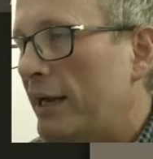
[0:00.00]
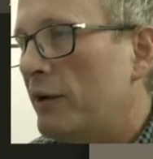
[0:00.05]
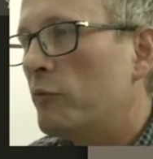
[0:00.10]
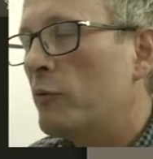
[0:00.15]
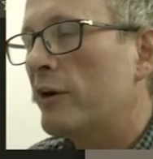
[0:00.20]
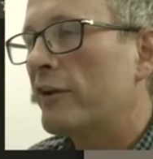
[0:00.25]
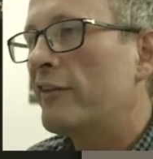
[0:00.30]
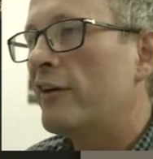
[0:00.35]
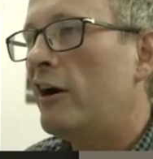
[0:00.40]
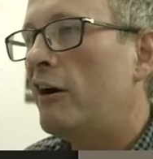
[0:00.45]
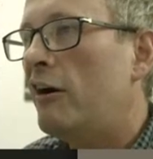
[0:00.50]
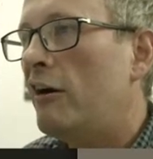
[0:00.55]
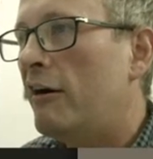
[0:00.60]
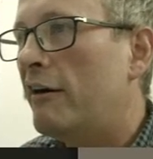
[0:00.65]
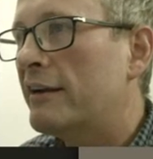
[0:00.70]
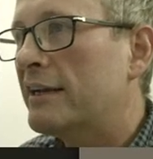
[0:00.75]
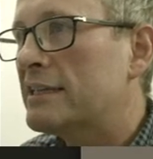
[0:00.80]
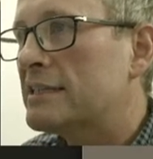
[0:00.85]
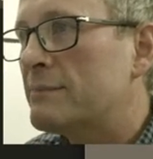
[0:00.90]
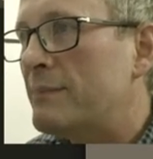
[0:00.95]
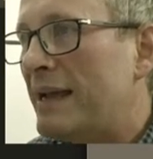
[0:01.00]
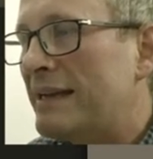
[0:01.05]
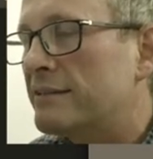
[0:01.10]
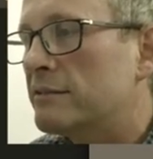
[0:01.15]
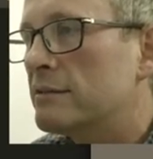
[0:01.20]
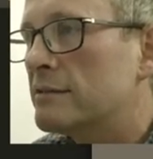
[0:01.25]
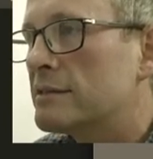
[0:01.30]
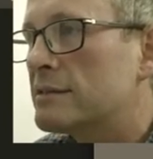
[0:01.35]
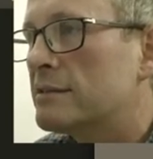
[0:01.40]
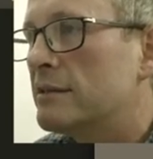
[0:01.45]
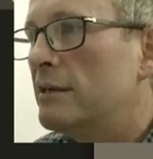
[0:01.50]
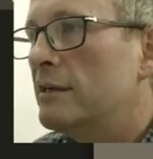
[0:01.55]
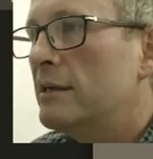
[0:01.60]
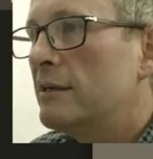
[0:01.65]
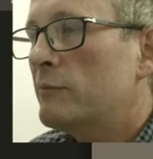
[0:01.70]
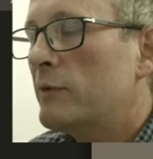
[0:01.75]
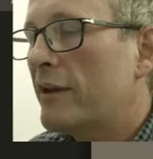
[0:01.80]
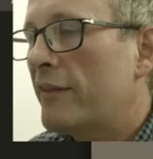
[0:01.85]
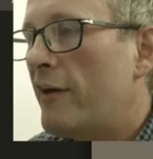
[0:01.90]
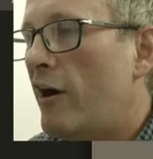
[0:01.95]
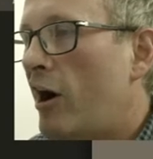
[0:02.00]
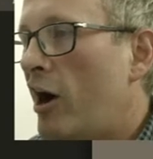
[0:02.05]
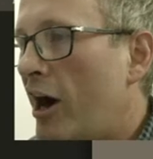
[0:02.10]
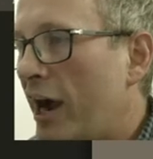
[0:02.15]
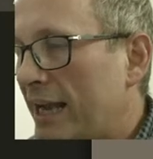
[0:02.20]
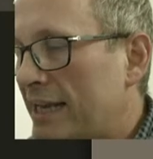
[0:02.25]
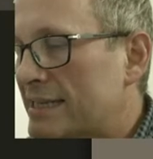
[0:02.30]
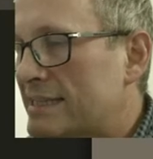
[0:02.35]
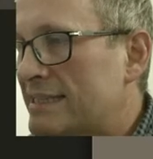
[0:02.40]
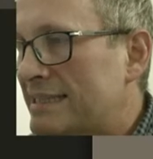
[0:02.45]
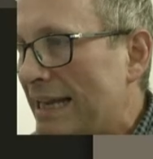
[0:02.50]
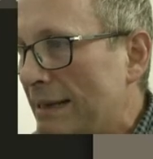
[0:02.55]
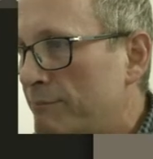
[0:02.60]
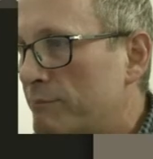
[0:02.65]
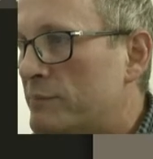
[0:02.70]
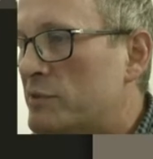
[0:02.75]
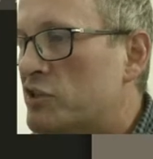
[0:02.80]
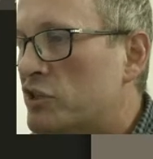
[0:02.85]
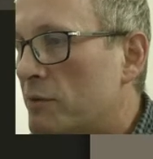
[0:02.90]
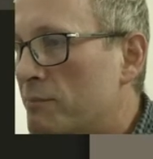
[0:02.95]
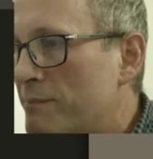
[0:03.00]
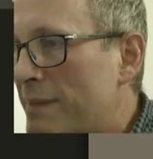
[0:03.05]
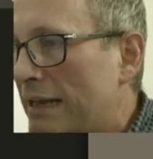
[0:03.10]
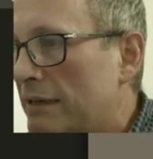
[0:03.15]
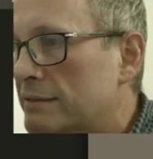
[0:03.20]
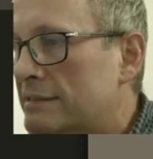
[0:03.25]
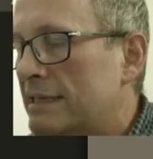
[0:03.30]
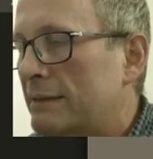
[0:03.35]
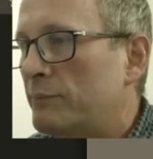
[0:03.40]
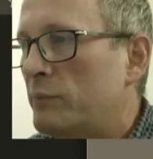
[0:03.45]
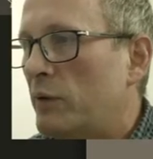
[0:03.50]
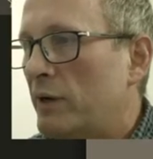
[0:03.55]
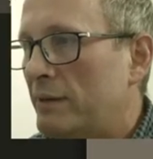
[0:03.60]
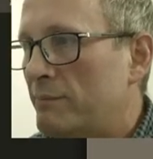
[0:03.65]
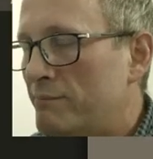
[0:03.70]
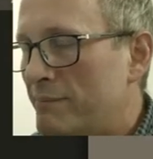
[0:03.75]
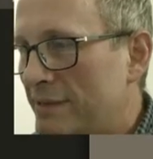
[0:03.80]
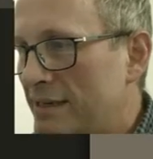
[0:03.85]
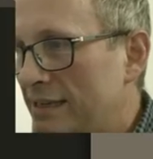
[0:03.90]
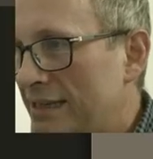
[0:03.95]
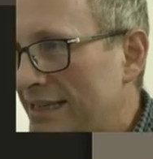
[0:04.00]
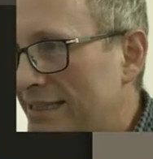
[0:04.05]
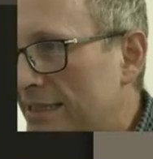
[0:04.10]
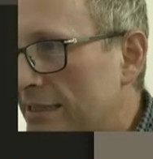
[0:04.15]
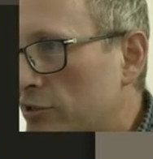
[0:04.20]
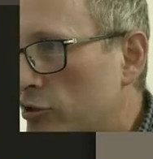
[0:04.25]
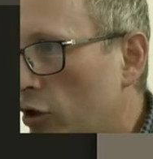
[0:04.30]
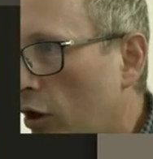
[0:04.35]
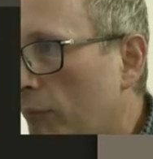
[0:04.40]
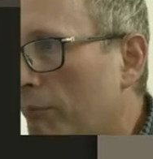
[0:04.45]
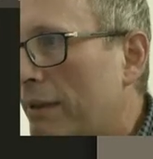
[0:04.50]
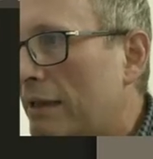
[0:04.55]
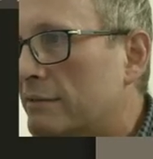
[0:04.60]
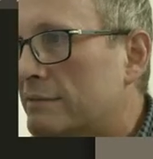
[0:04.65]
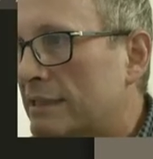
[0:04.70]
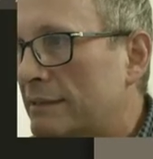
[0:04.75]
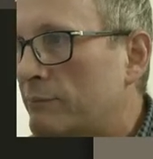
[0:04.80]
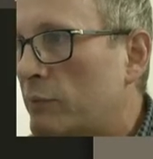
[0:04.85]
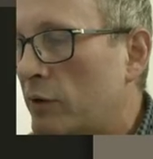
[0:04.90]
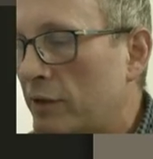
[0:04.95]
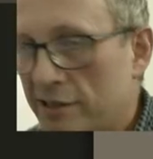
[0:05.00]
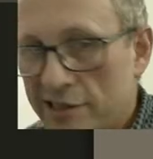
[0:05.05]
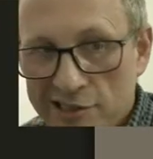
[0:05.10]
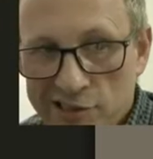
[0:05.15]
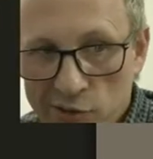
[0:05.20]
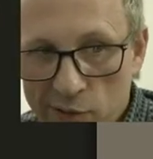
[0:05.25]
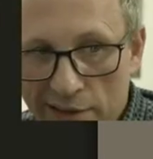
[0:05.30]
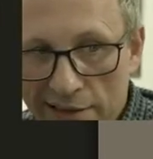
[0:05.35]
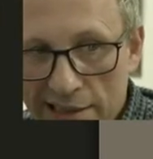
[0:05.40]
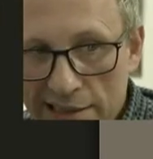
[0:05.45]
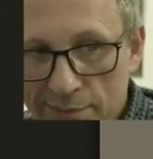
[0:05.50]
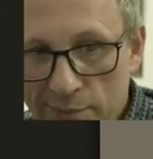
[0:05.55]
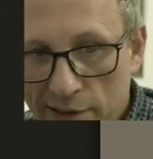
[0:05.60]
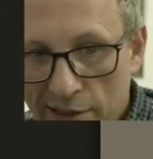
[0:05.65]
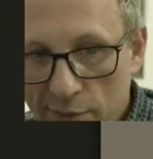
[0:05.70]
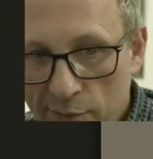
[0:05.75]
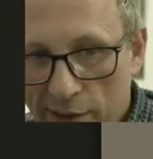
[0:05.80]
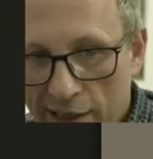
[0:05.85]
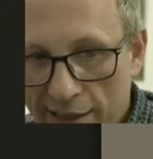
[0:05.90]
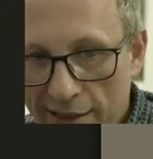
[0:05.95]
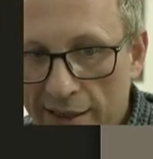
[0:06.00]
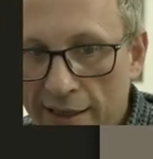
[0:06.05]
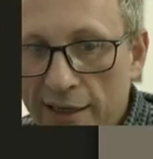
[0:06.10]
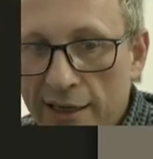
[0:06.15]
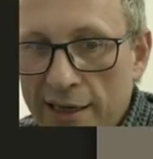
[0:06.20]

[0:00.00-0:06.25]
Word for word: one of the hardest metals, one of the highest temperature melting point. This is not melting point that's doing this, by the way.